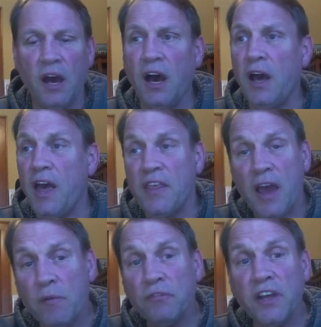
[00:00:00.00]
And
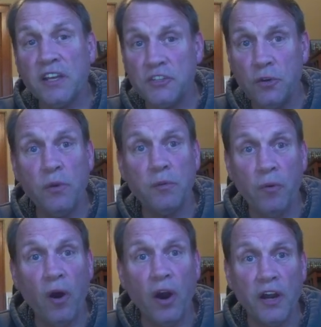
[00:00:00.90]
that reflects, too, in
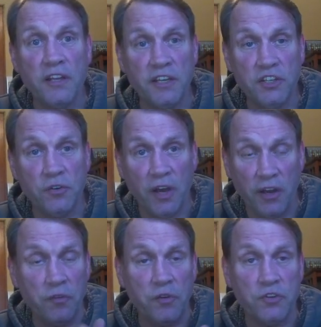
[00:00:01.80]
part,
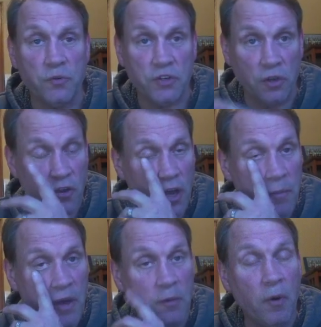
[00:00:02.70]
another issue which I'll talk
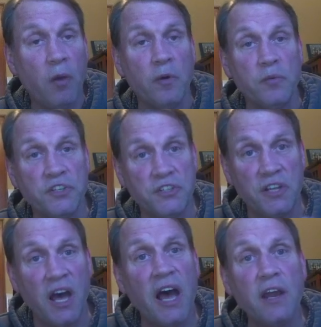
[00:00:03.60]
about in a moment, which is
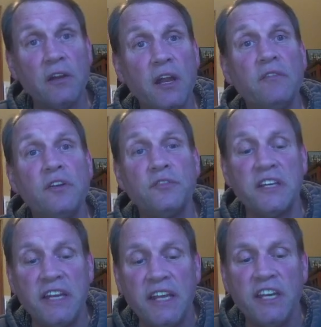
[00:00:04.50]
the higher level of
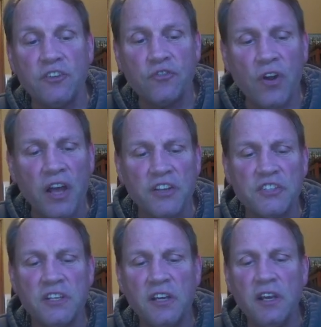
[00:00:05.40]
Canadian
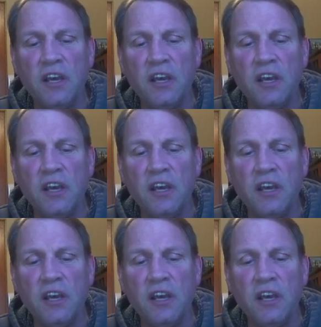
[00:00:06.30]
trust